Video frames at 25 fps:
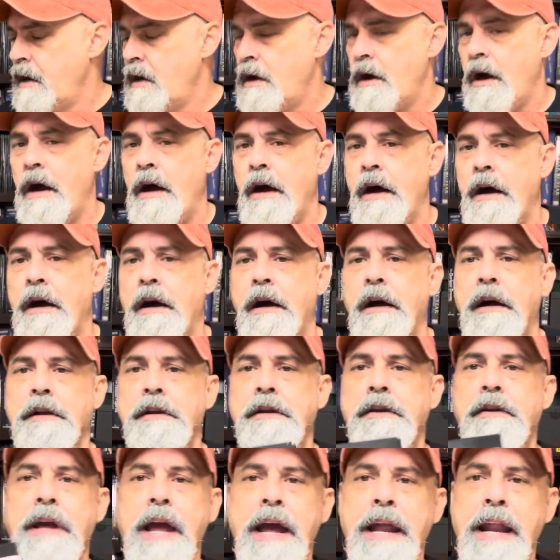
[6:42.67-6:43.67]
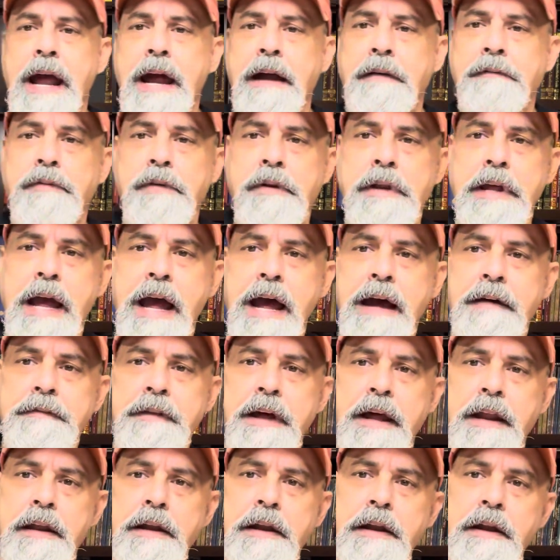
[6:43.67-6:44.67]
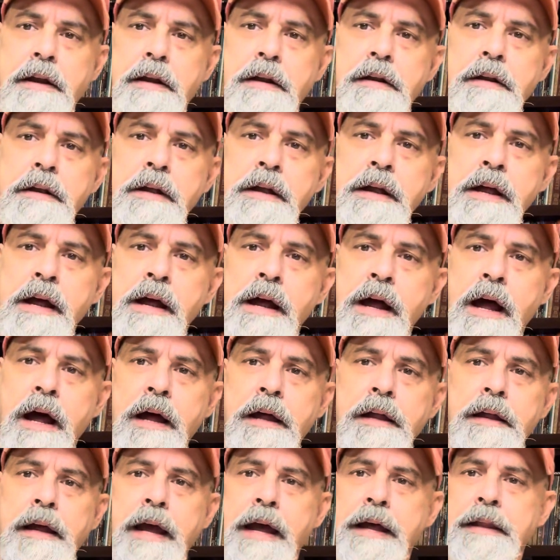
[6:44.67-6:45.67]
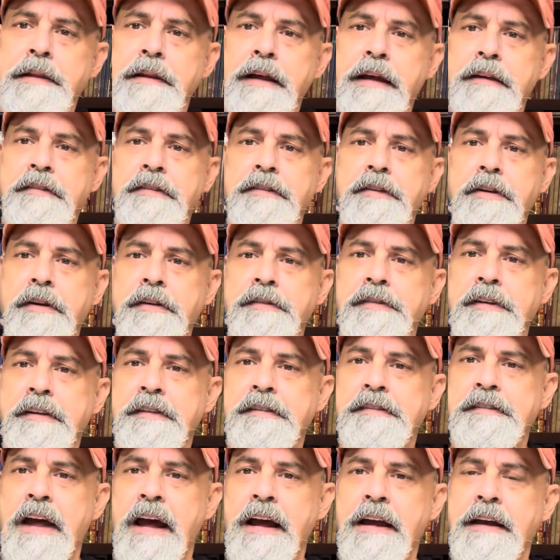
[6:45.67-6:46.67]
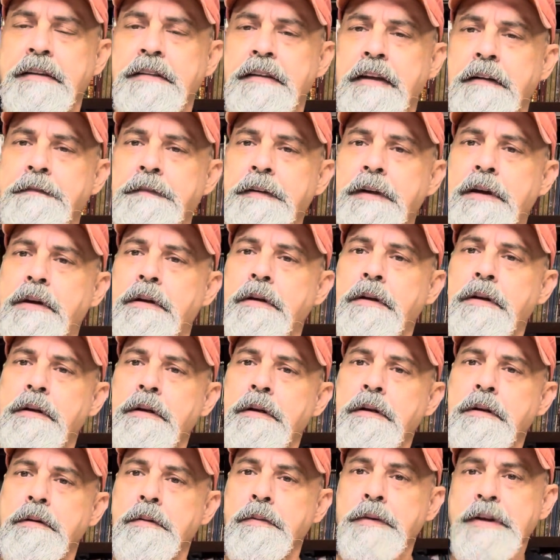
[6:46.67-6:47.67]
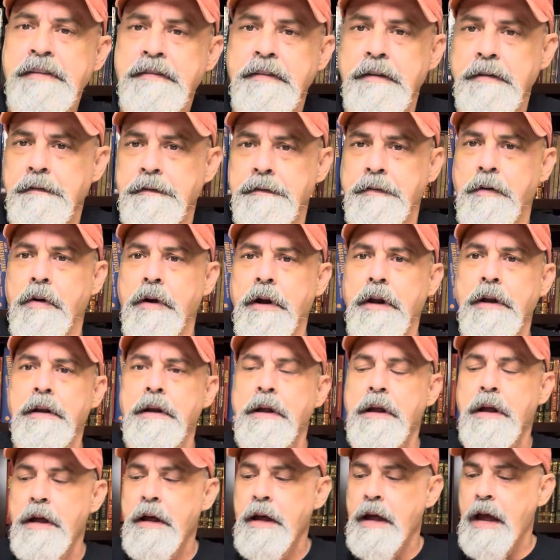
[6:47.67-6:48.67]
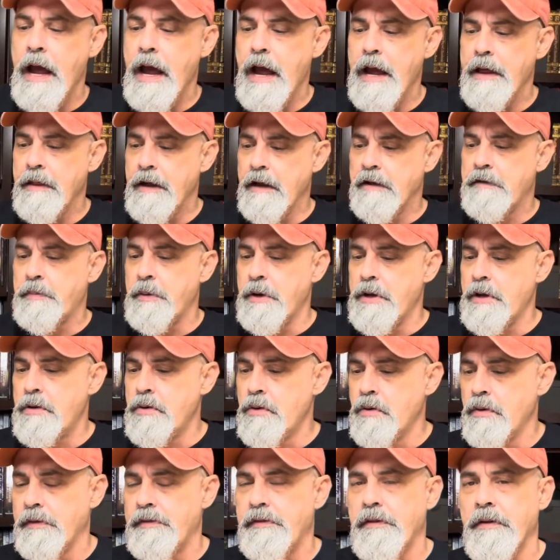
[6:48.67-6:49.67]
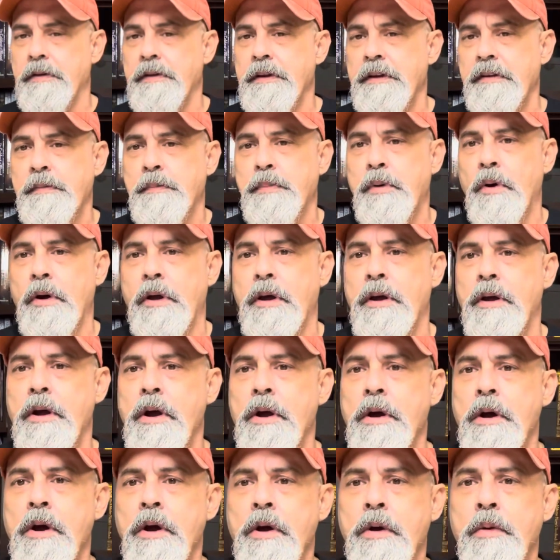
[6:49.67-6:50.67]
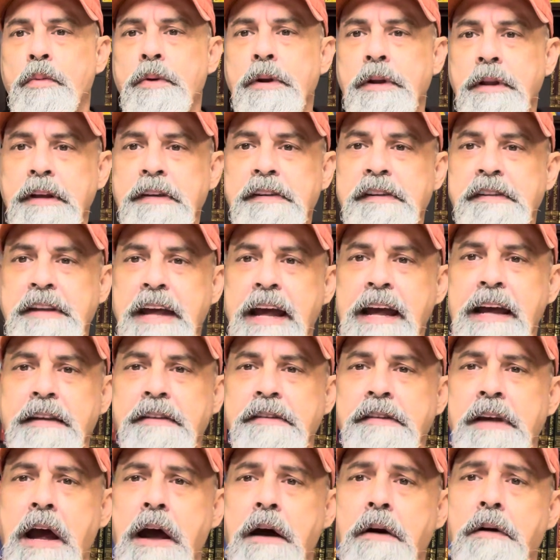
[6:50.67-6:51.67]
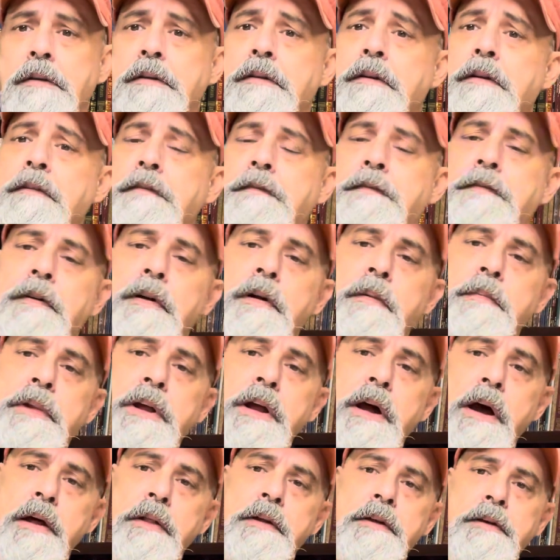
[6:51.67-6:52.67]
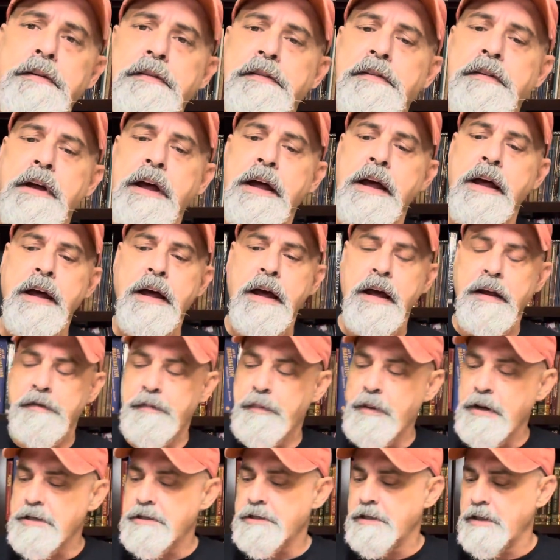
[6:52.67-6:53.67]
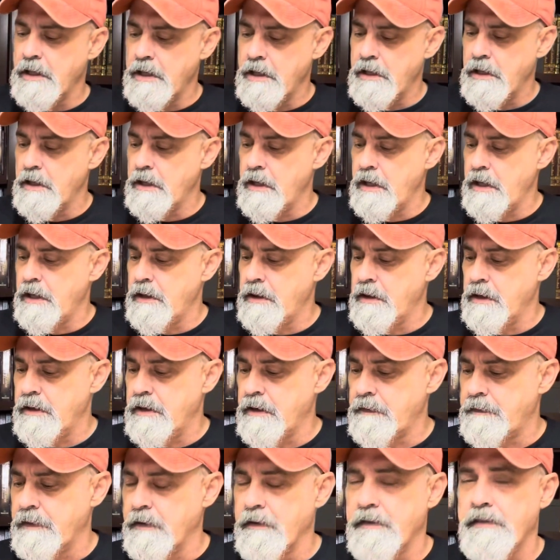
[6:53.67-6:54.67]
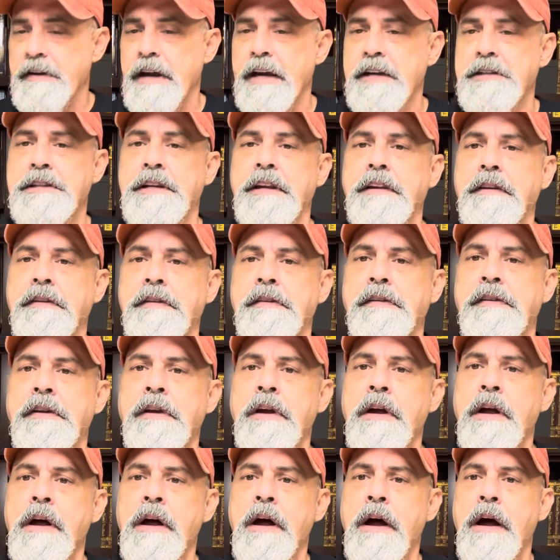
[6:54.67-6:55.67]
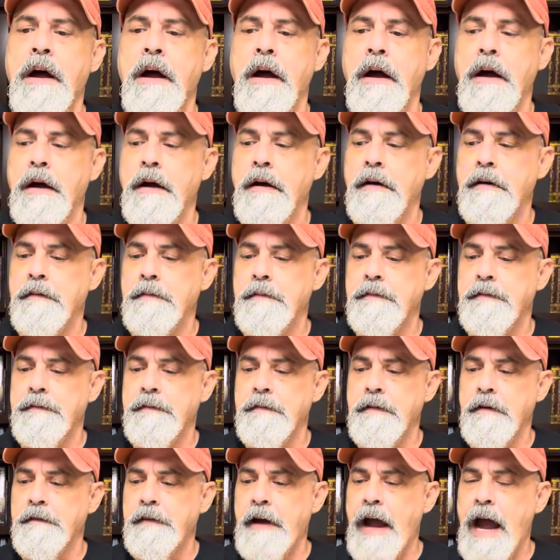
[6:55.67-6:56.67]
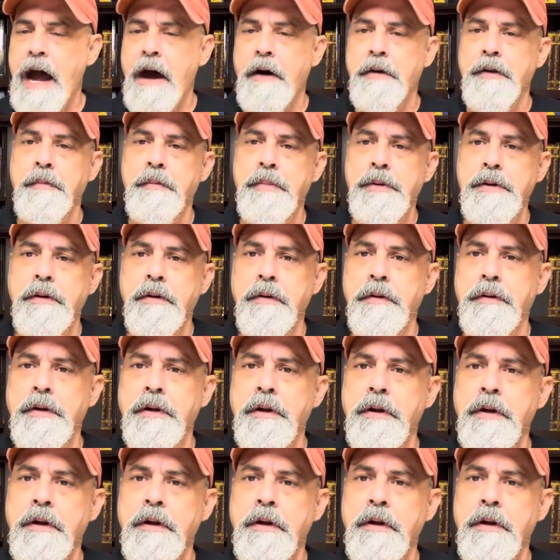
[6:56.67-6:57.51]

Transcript: You can't really have that in here unless there's a scientific reason for it. And that's pretty cool. So this book really stands out from the others, especially in the different sections of how to build